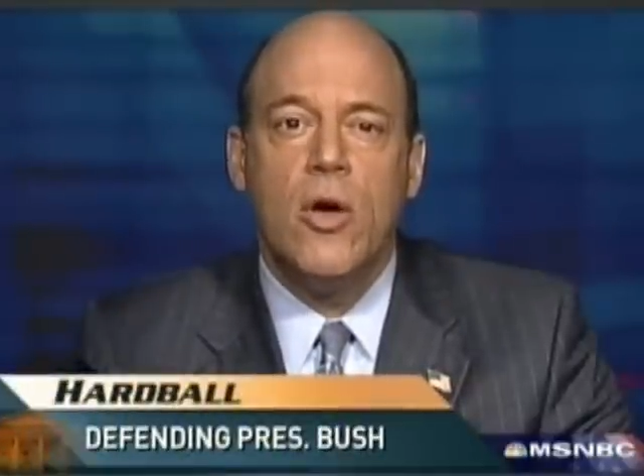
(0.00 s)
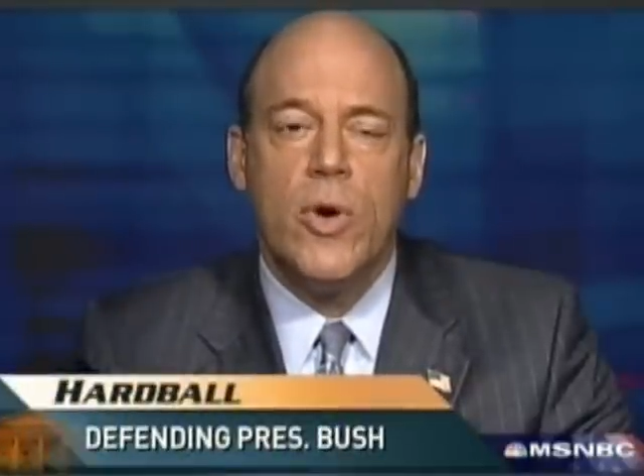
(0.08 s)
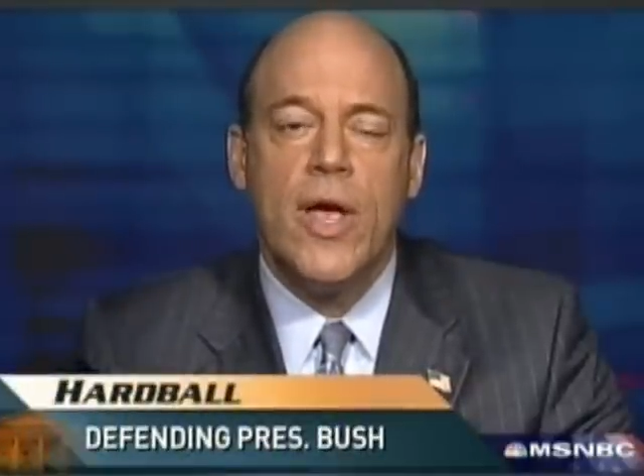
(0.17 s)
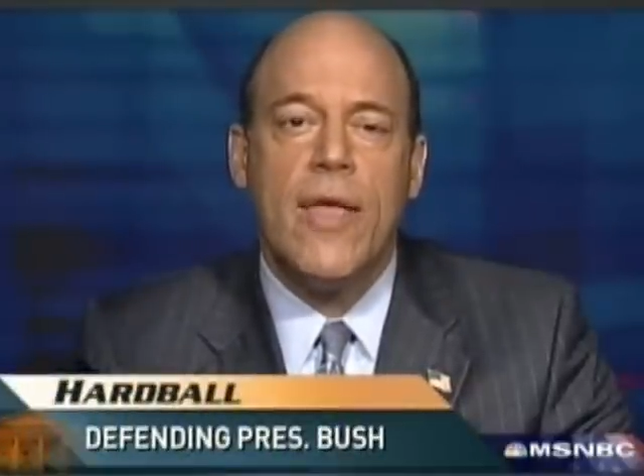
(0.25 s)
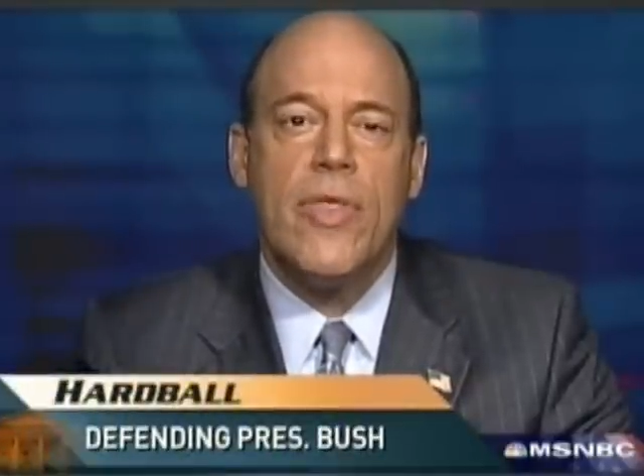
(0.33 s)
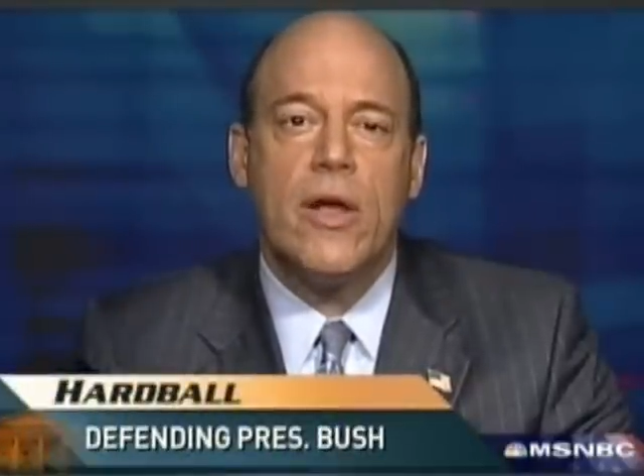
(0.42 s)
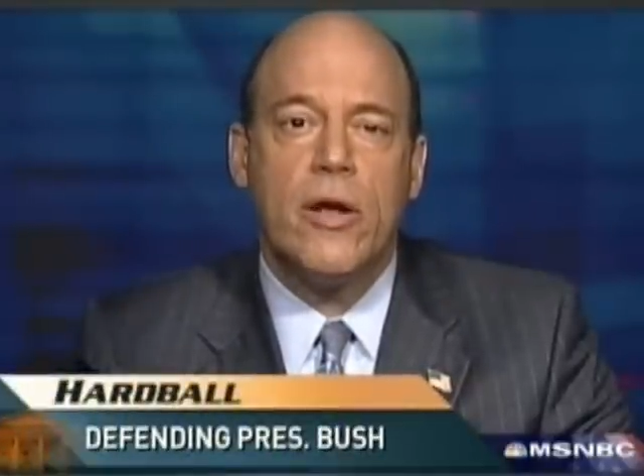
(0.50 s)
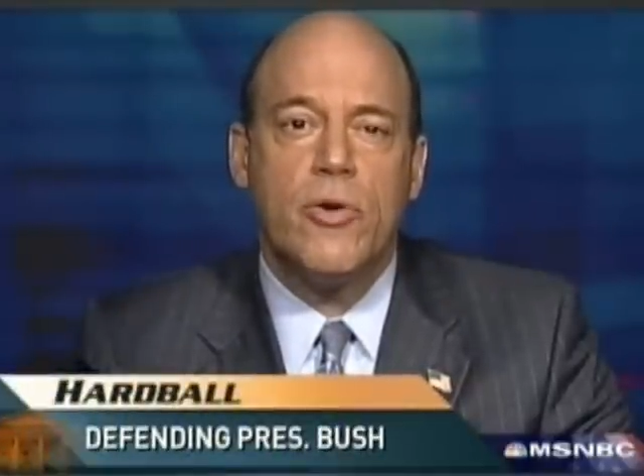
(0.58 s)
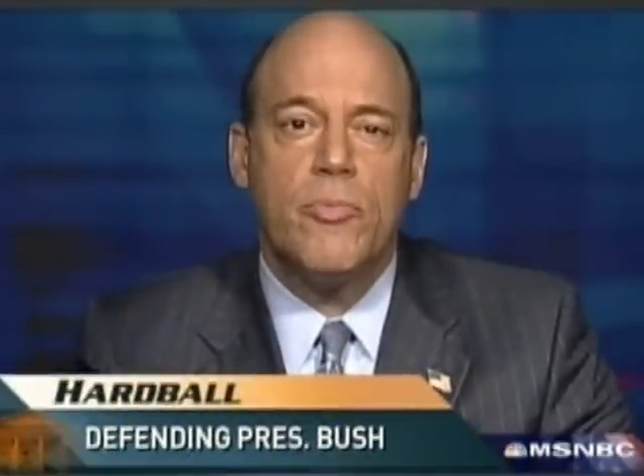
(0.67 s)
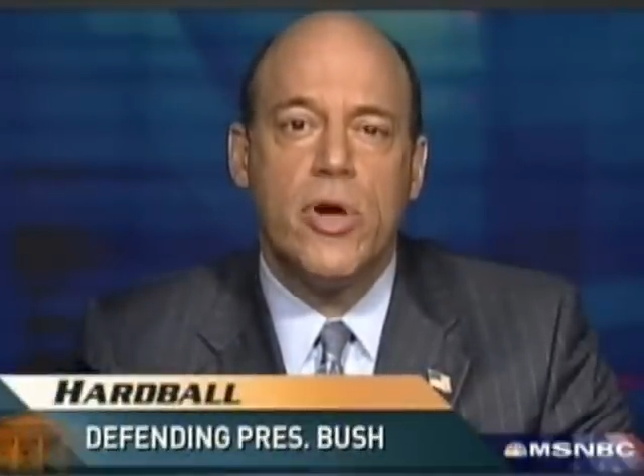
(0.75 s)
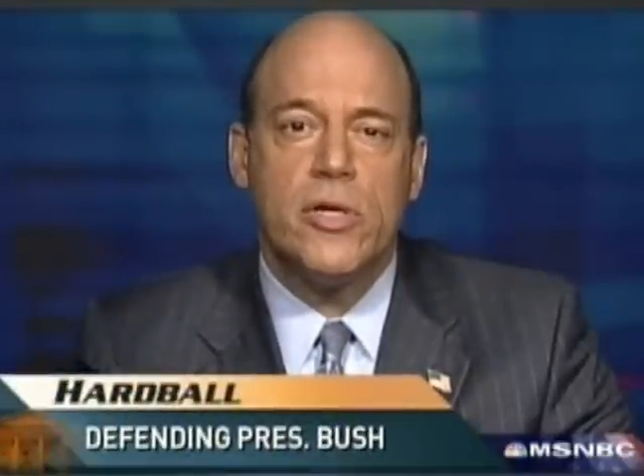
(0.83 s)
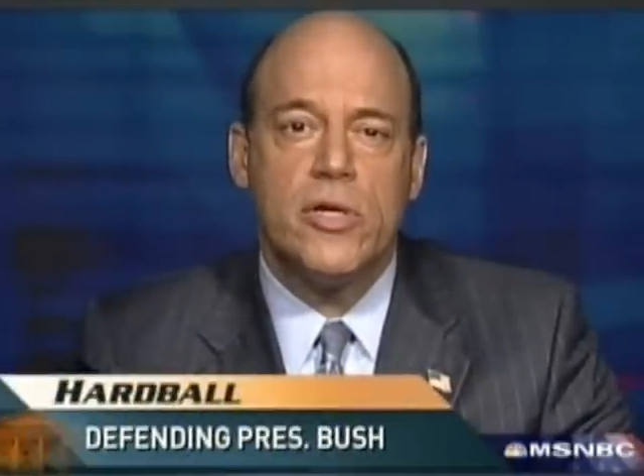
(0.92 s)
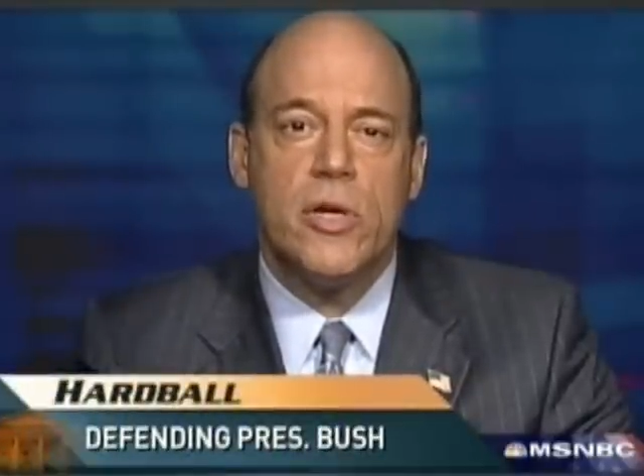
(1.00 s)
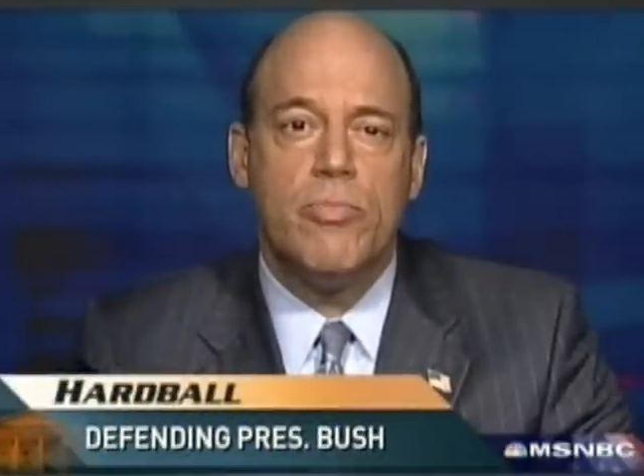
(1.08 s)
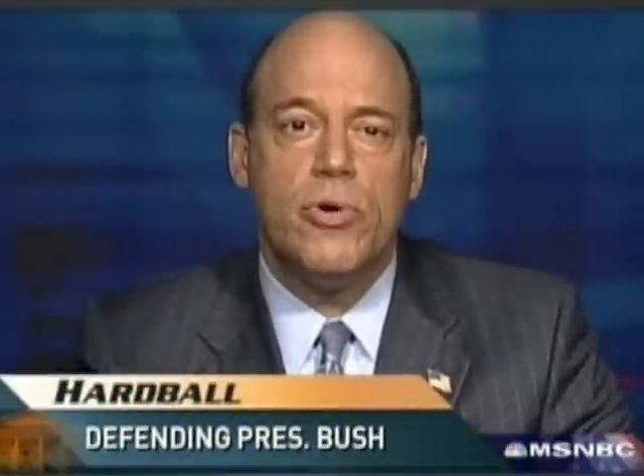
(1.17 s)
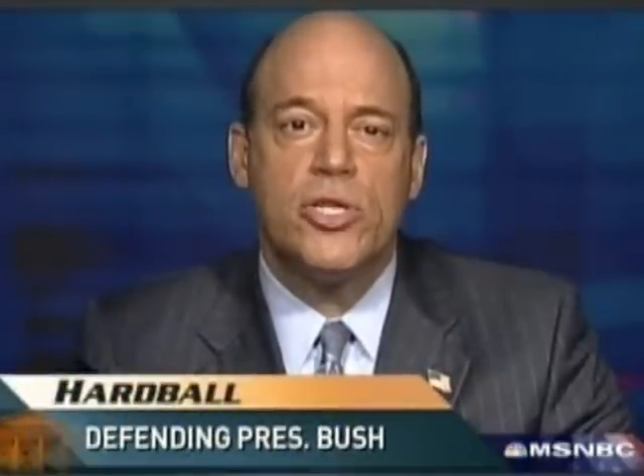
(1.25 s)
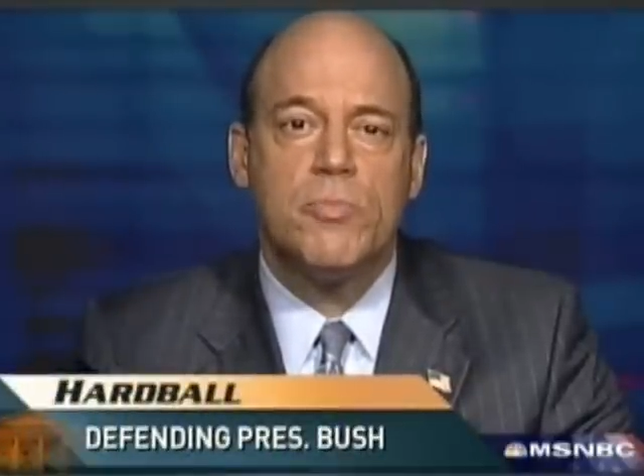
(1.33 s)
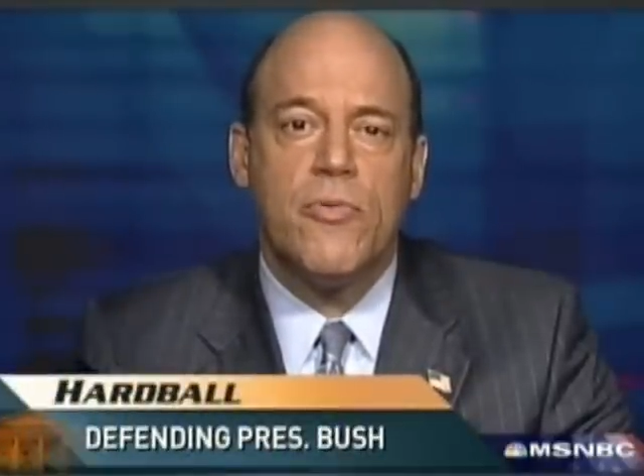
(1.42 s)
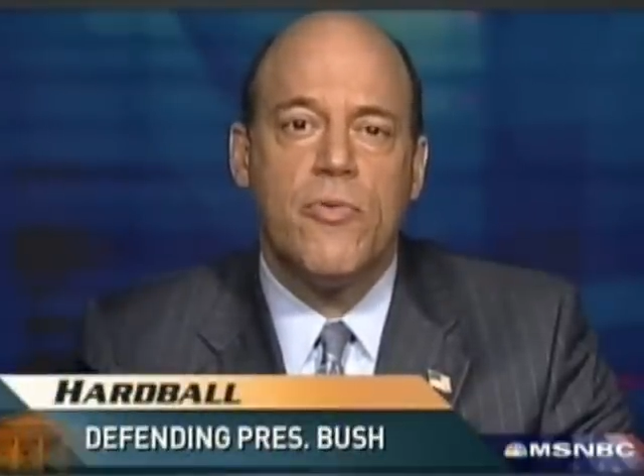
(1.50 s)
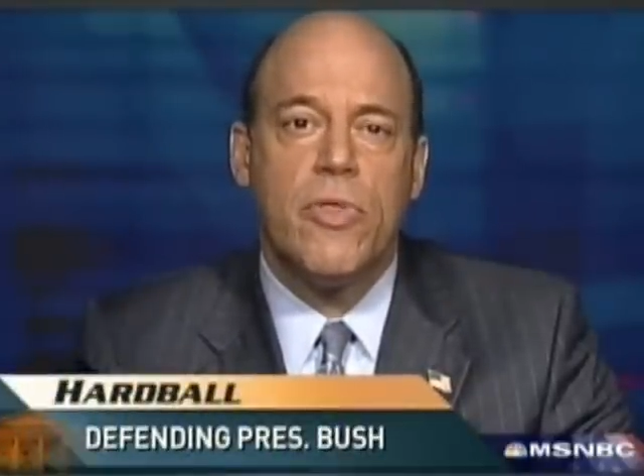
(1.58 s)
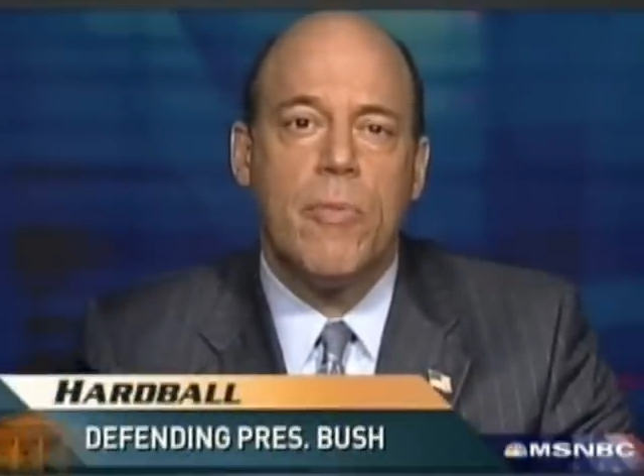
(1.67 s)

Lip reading: We had that under President Bush before